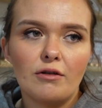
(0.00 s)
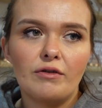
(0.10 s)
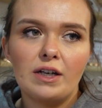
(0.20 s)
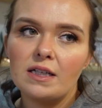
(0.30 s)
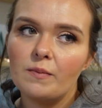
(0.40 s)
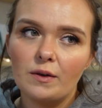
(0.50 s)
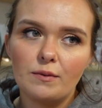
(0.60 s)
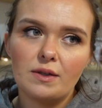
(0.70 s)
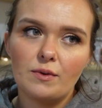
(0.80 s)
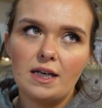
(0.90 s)
off it, Bill
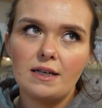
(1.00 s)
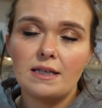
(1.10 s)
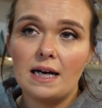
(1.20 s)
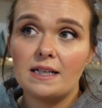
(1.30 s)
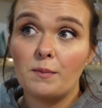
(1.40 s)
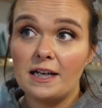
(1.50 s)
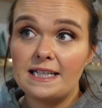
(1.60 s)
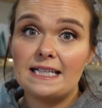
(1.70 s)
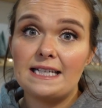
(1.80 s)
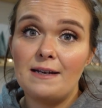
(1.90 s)
was with his dad, but I
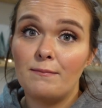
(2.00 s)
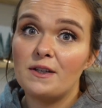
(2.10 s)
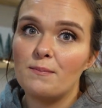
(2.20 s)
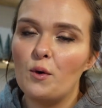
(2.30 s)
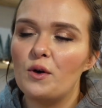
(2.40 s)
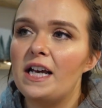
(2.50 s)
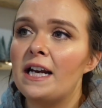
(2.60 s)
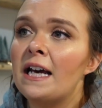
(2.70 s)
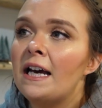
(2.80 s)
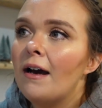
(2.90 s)
did see him this
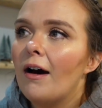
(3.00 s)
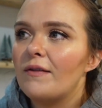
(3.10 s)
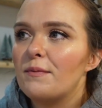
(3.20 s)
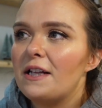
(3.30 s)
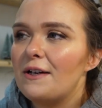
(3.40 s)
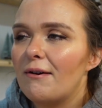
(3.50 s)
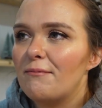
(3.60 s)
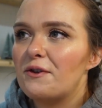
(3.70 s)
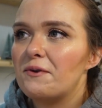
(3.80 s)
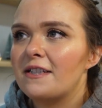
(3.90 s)
morning on the
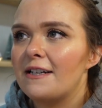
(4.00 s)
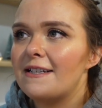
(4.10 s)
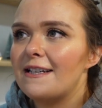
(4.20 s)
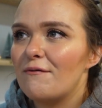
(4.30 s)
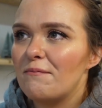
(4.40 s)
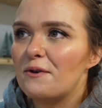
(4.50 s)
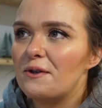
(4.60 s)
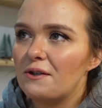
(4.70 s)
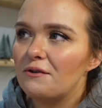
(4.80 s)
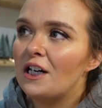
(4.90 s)
playground, which was nice to give him a
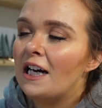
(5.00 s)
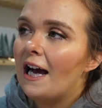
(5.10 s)
cuddle.